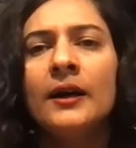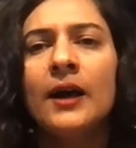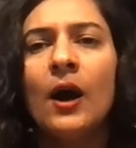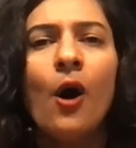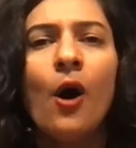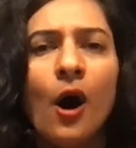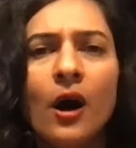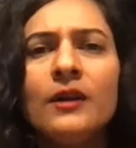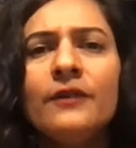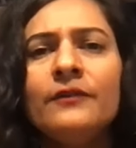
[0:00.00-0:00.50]

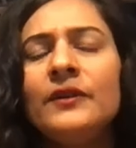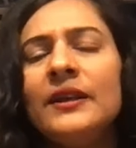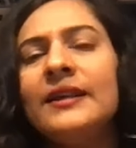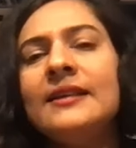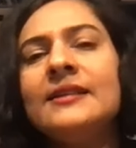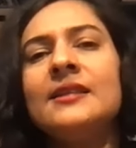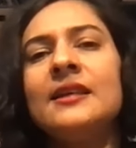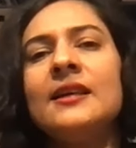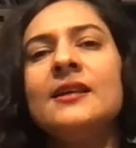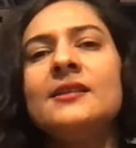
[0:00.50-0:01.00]
all of
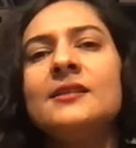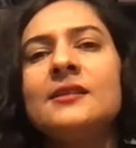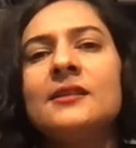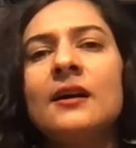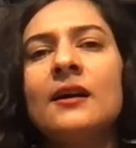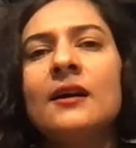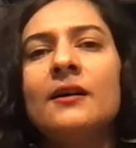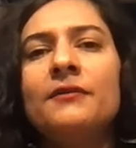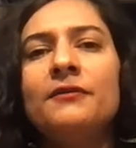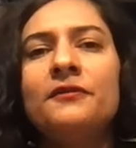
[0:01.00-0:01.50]
this is
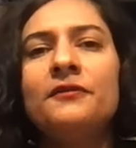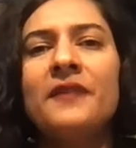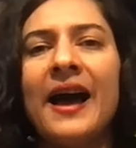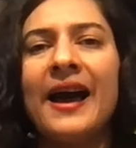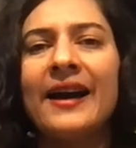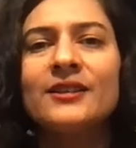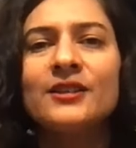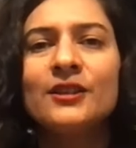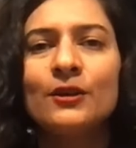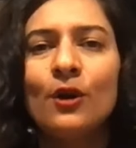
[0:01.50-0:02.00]
a
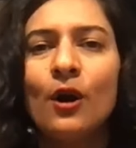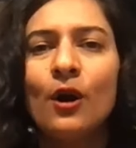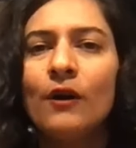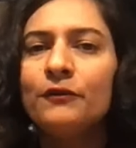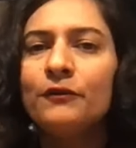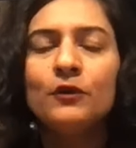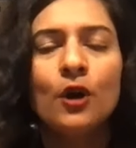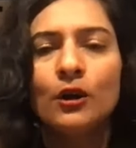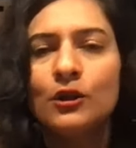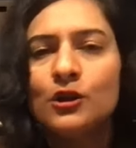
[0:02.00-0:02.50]
factor
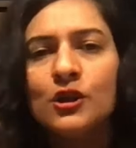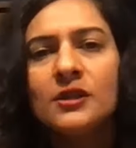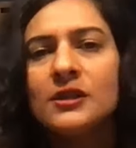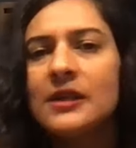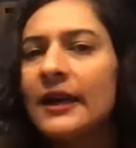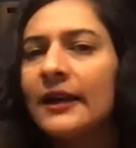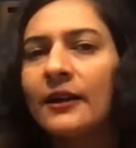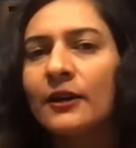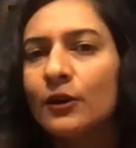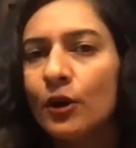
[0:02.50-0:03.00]
of not just
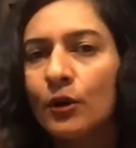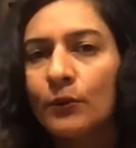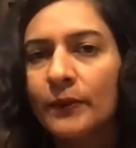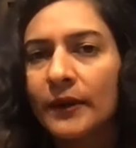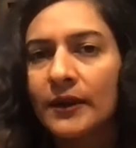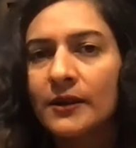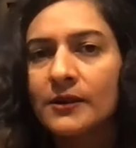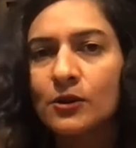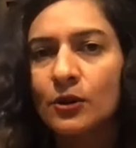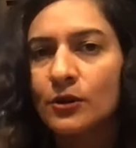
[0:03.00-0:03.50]

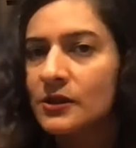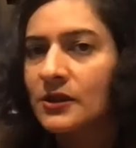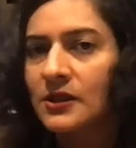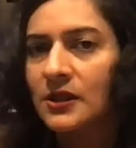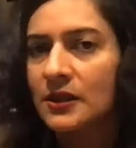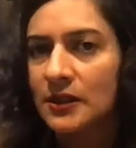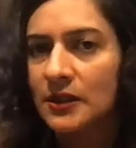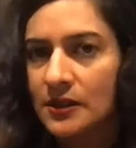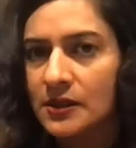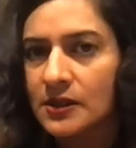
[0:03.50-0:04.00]
economics or
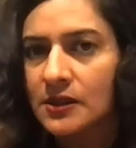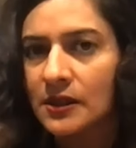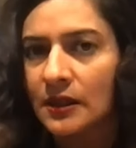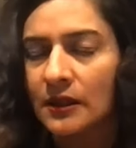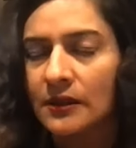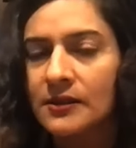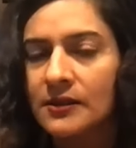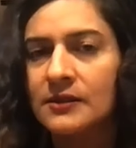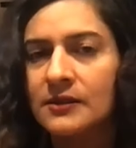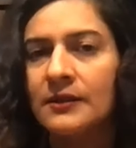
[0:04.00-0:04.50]

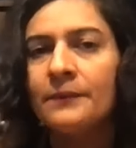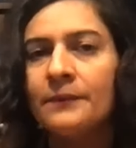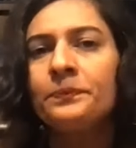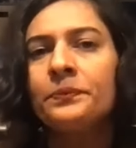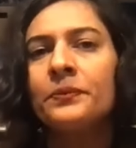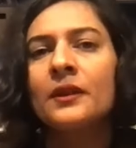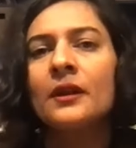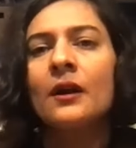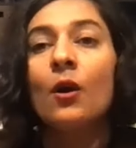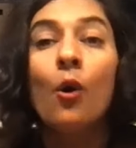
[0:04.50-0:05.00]
statistics
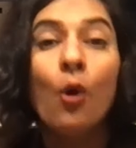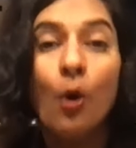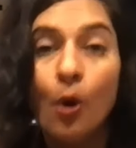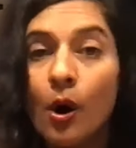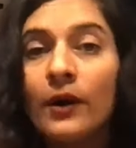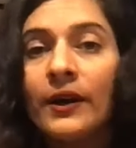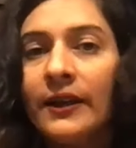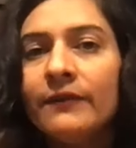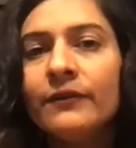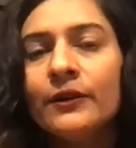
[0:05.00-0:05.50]

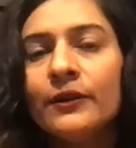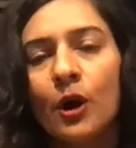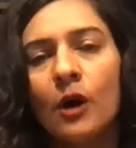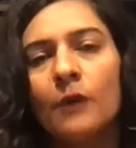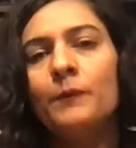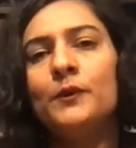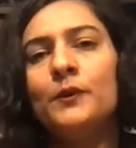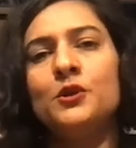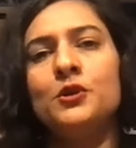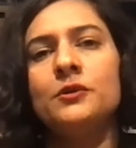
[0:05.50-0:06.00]
or even
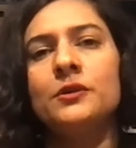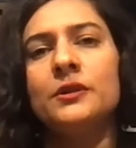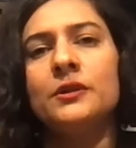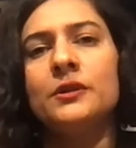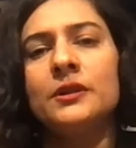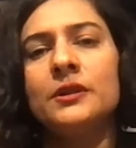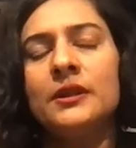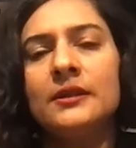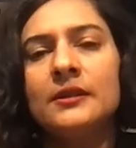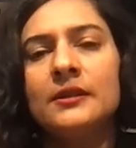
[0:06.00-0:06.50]

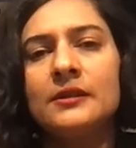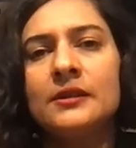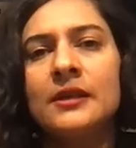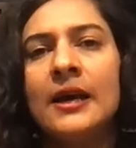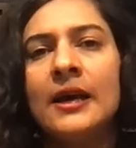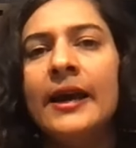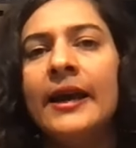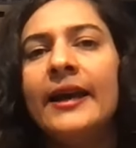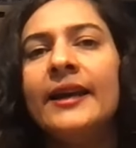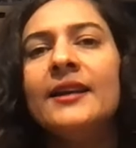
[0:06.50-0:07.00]
opportunities.
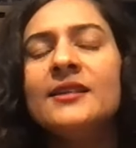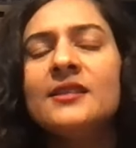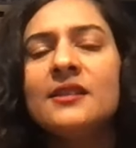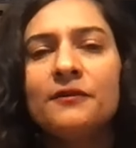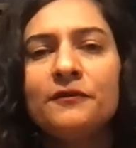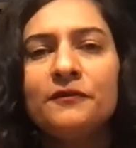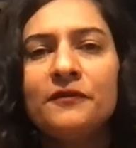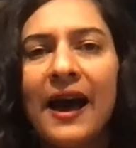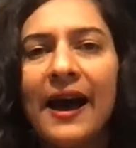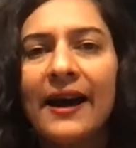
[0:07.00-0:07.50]
It is a
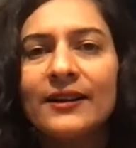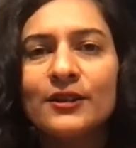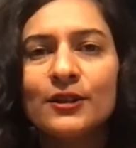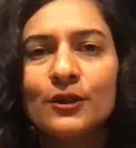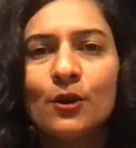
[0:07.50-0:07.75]
factor